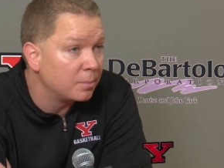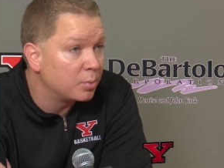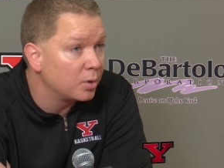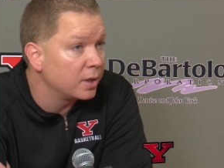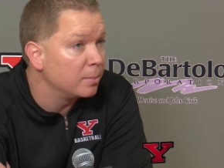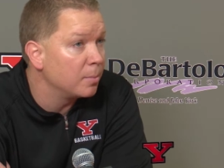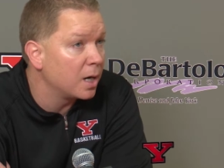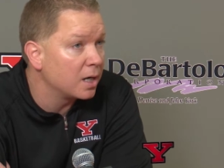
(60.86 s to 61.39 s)

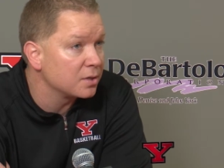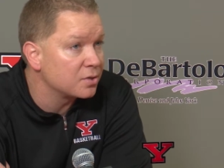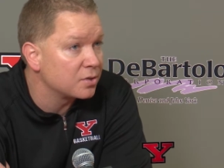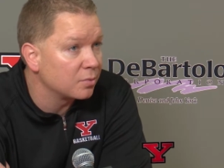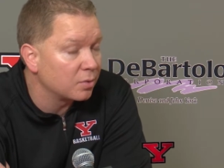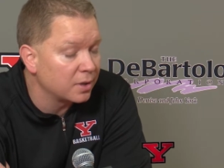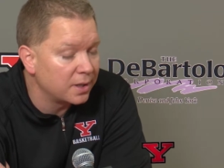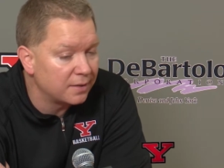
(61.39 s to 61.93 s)
pretty much,
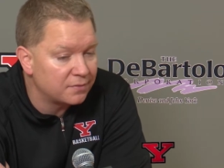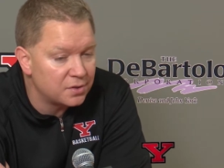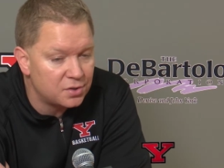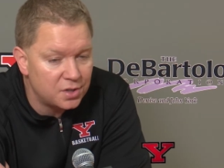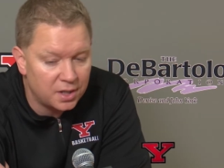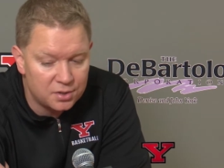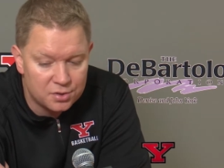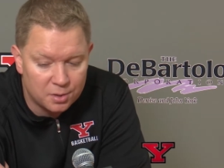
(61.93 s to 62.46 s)
so we're going to have to
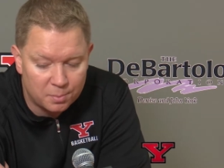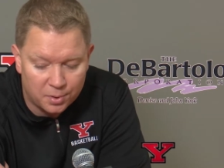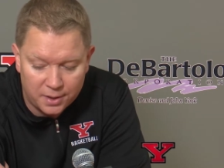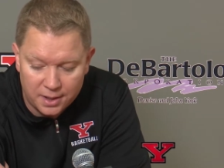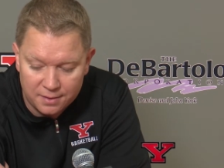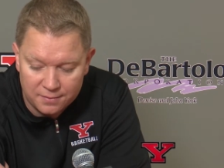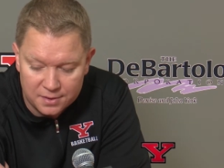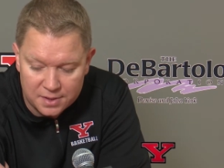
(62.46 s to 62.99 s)
change our
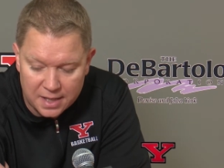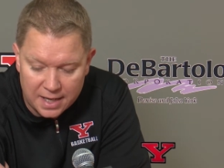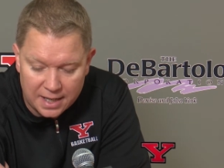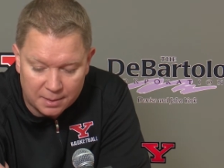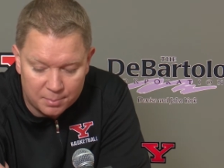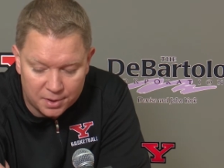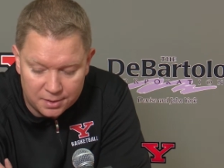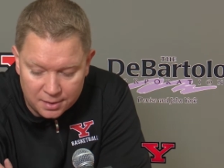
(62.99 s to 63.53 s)
plan of
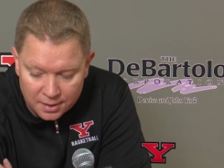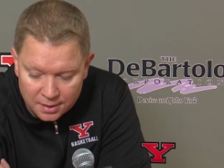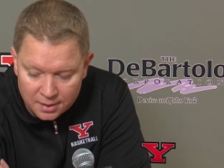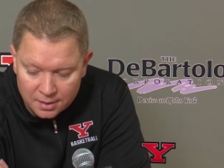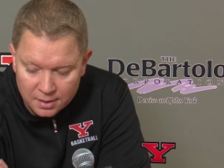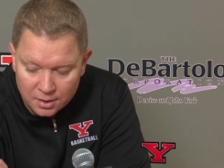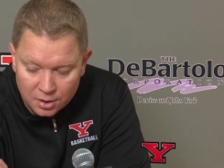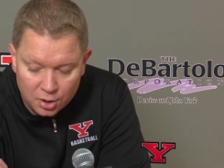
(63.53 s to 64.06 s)
attack. But,
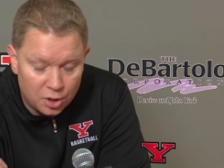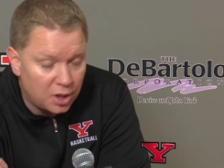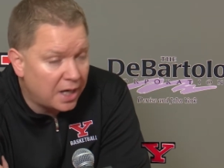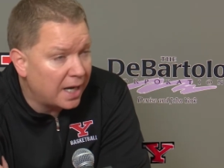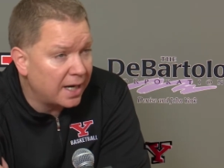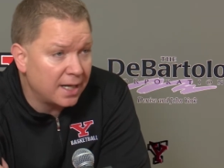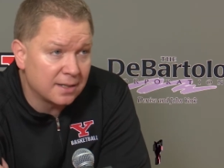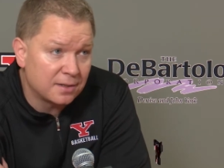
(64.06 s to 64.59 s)
you know, you
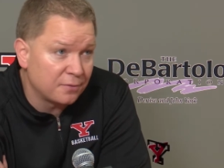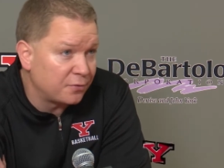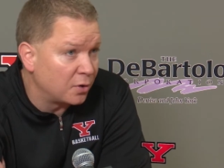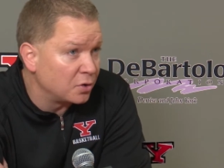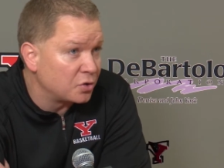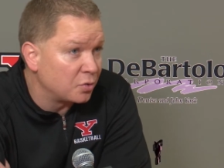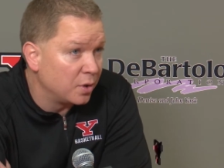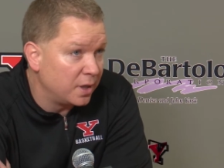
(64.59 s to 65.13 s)
got to get the
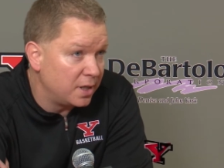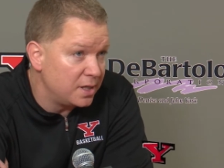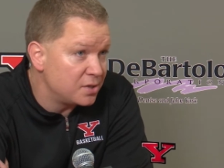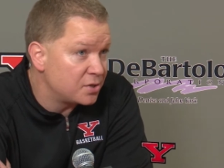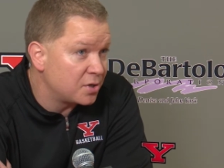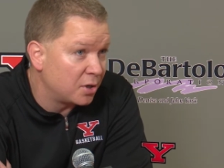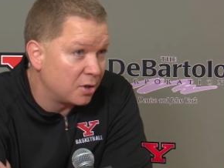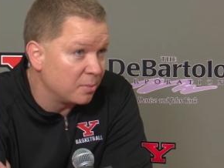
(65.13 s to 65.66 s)
first one in
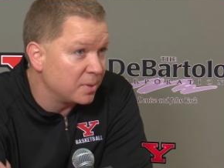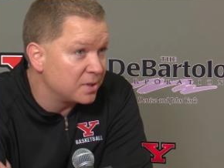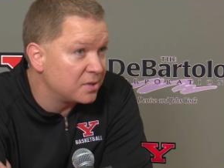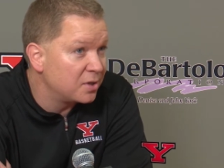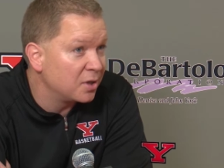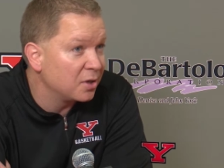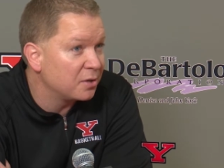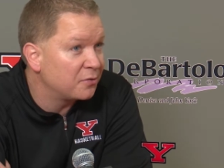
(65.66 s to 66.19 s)
these
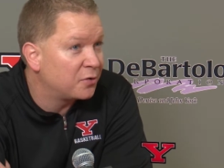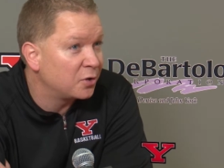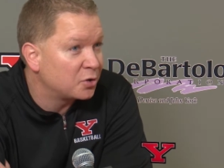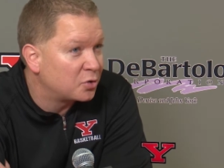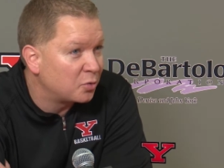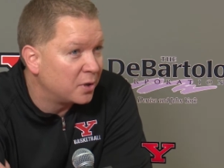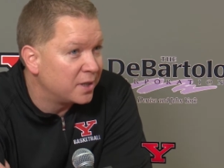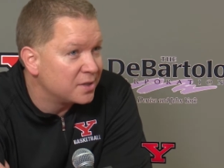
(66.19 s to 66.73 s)
tournaments. You know, the
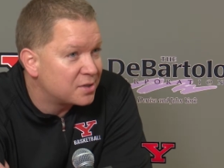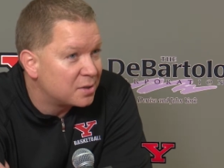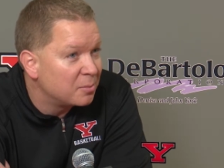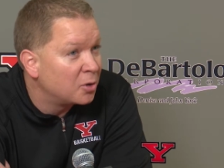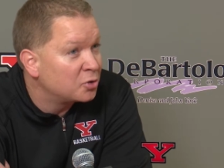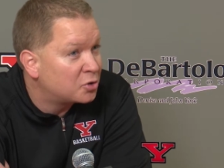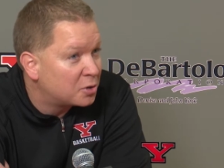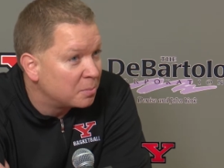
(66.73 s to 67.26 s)
first one is the
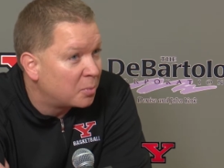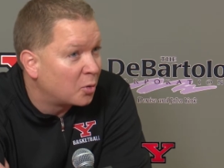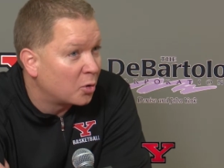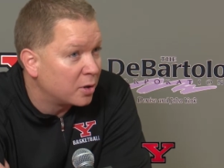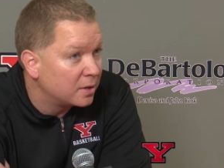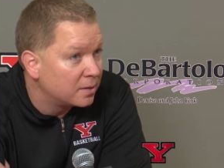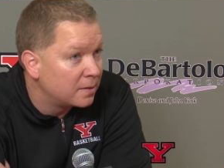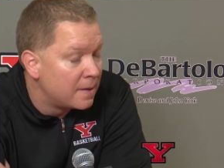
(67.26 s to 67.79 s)
most
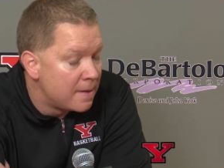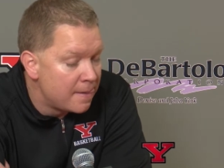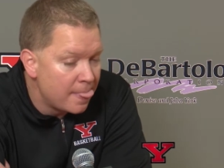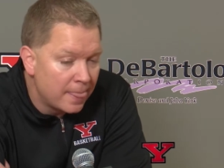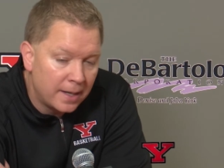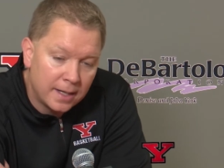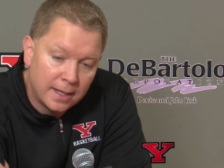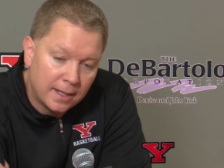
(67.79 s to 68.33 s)
important.
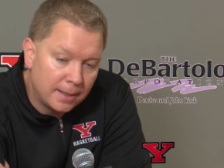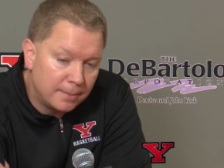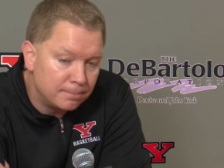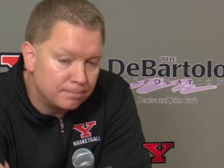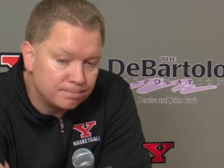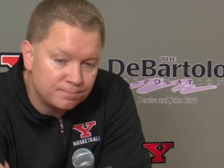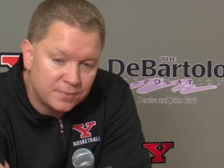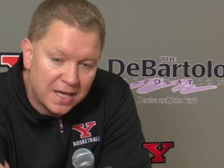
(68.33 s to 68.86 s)

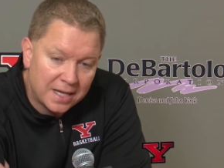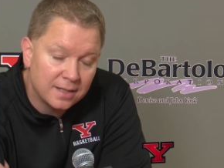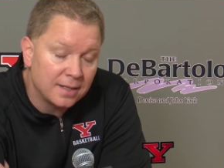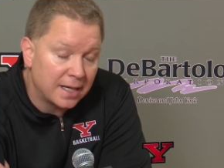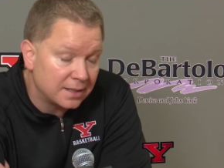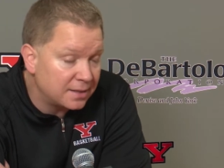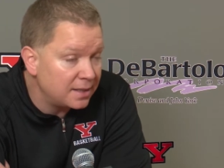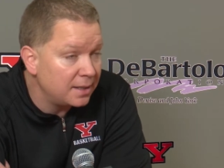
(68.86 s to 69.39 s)
Um, that,
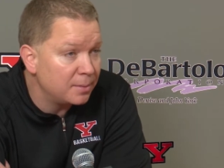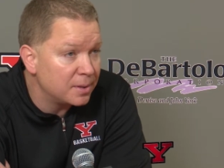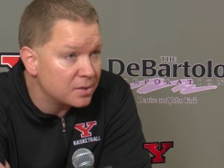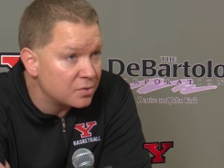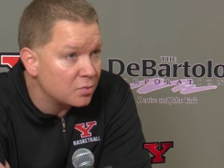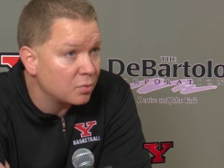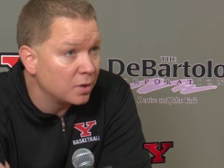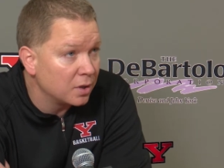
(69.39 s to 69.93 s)
that team
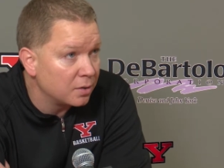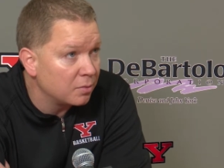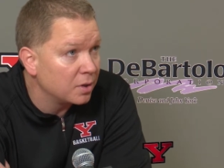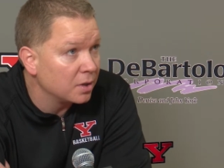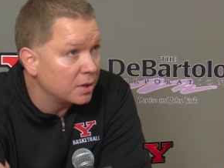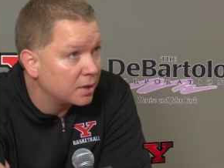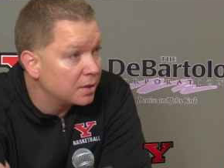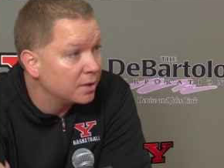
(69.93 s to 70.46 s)
is really,
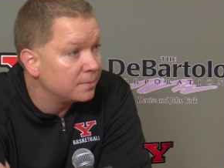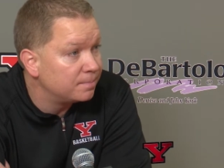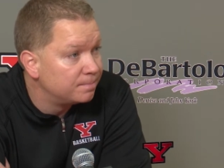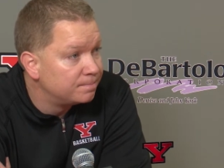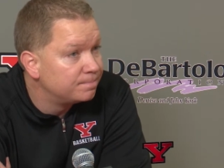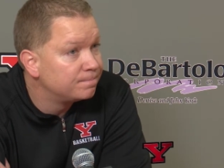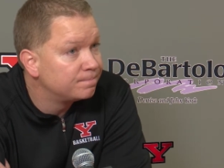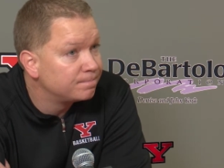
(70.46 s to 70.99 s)
really good.
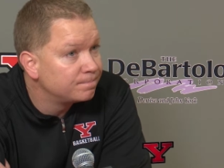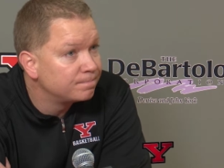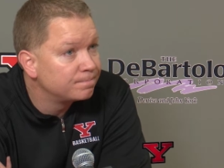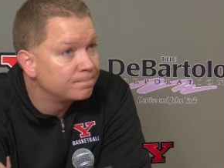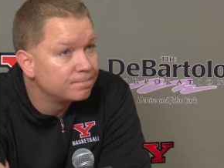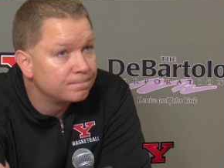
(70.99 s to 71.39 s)
Uh,